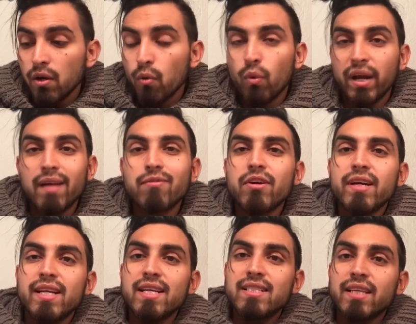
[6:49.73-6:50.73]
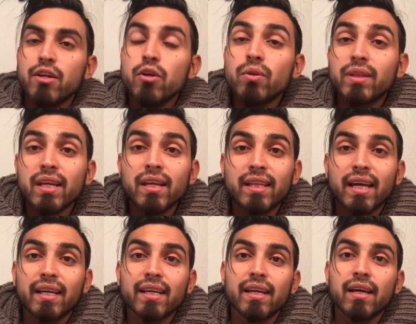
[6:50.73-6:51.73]
whatever it is that you think
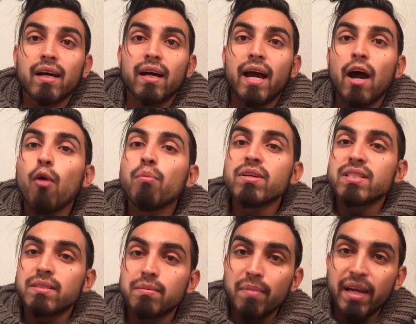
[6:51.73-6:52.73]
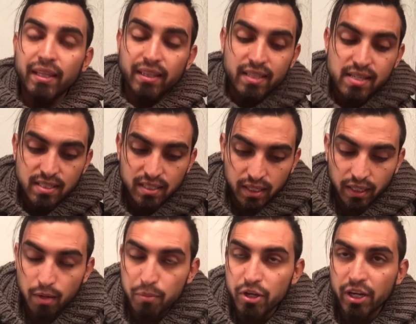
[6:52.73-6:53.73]
that can help us make this
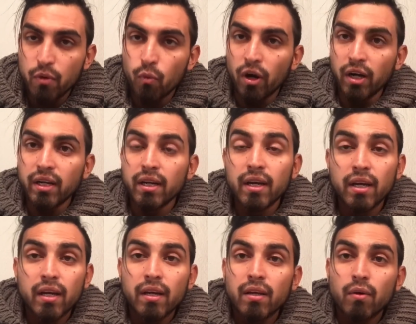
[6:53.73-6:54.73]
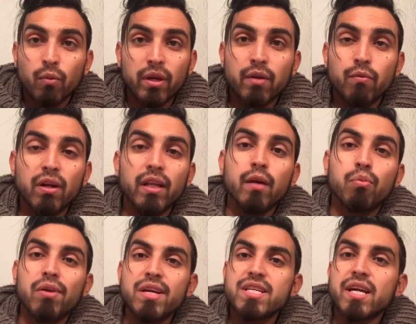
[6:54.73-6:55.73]
community work, we'd really
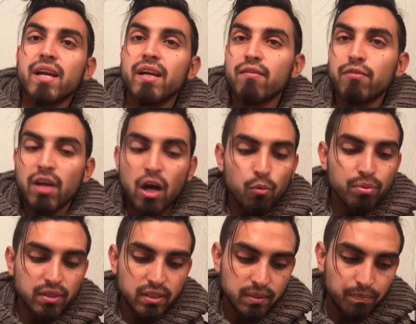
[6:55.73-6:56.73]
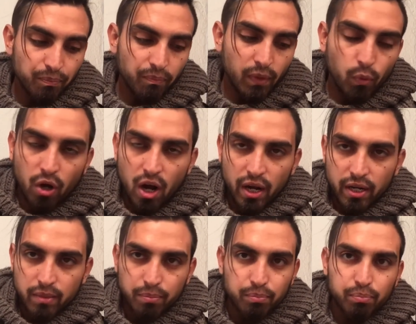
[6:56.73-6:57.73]
appreciate it if you help us. We're all
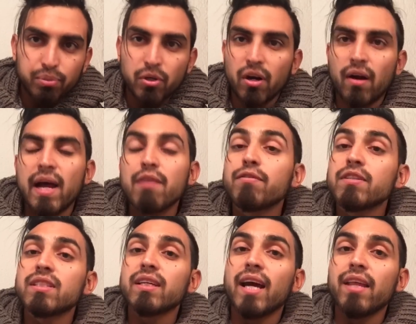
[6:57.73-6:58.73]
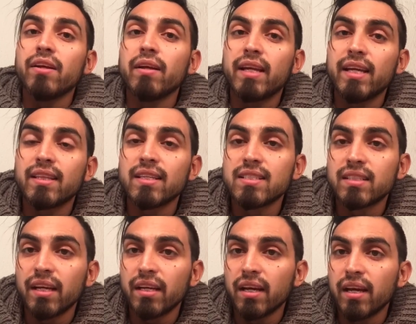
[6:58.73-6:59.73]
going to put our efforts together to get this
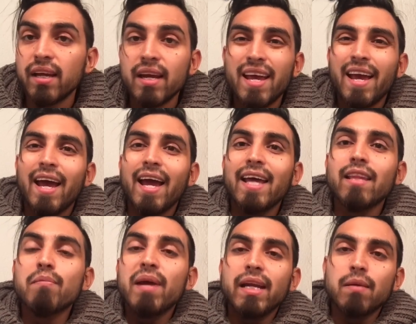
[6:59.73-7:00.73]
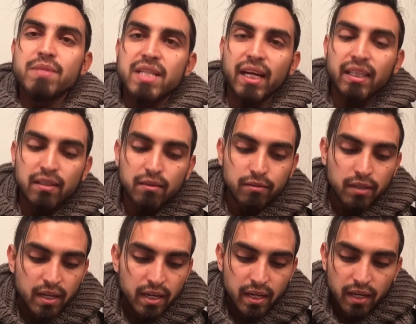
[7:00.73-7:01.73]
thing done. And the main objective
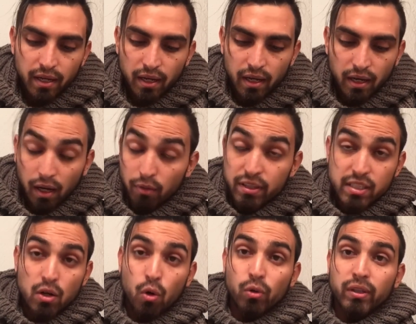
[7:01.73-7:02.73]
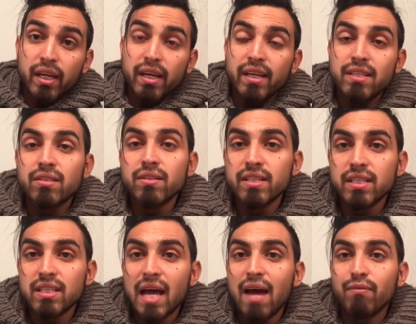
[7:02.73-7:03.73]
of this whole thing is to
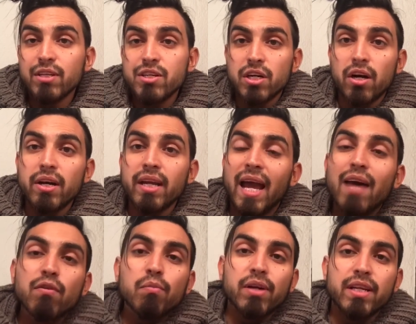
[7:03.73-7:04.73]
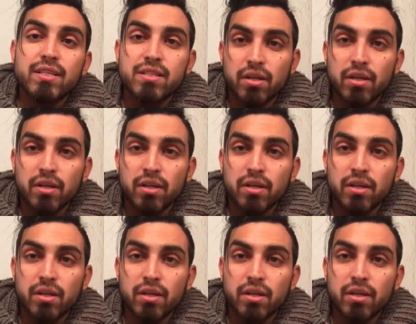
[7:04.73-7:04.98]
just have the journey, everybody's